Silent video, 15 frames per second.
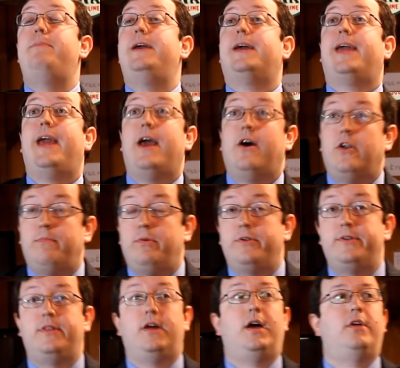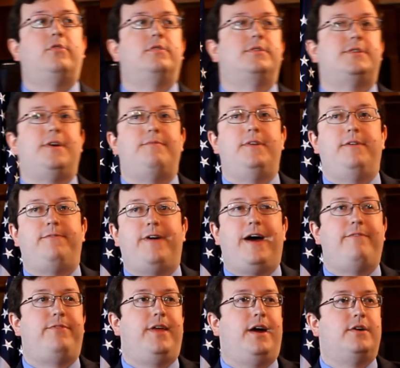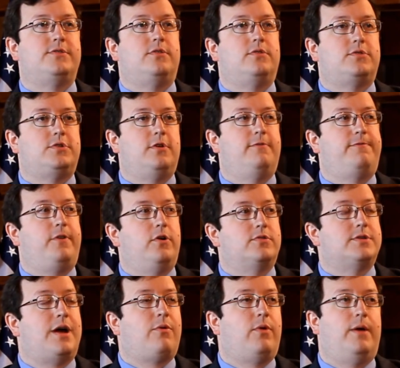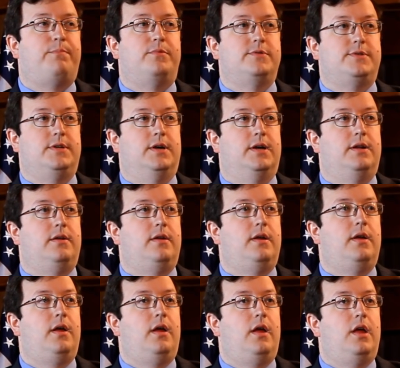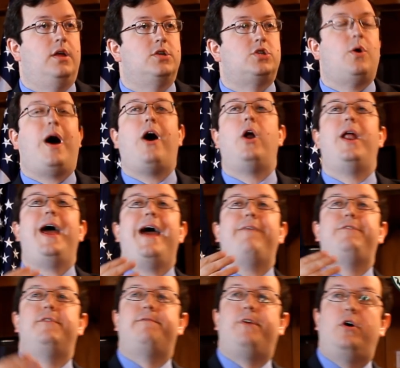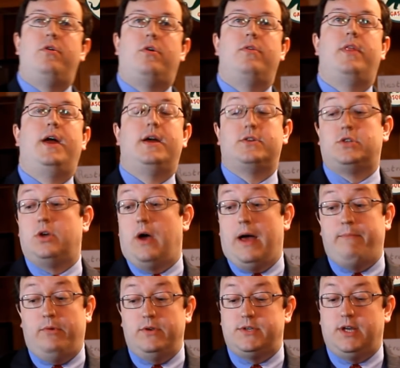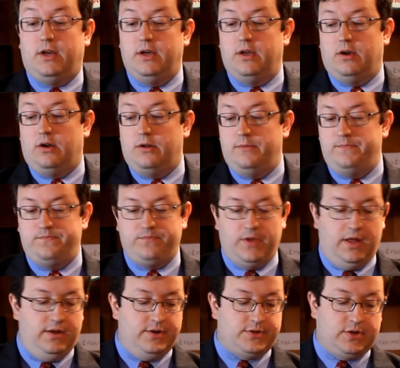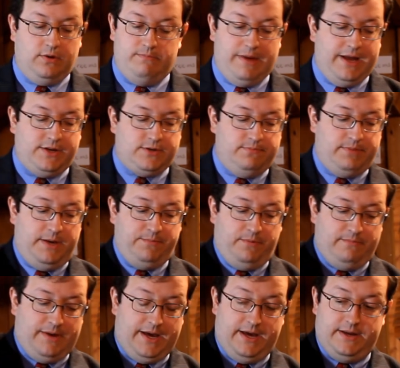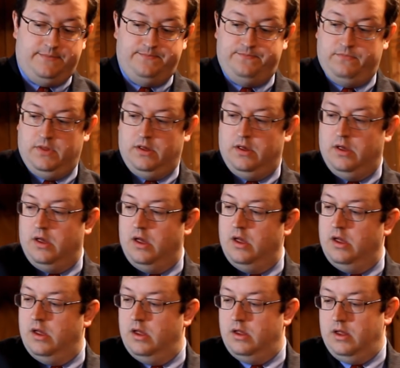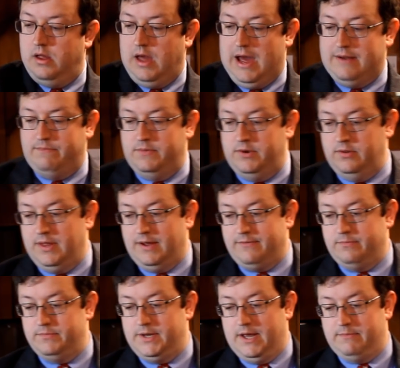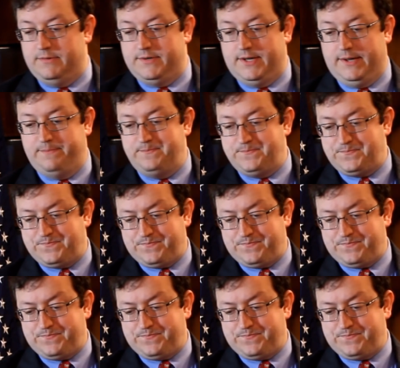to be accountable to the 175,000 or so folks I represent. So I ought to have to vote on that. So I'm going to tell y'all, and this is going to make some people mad. I do that from time to time.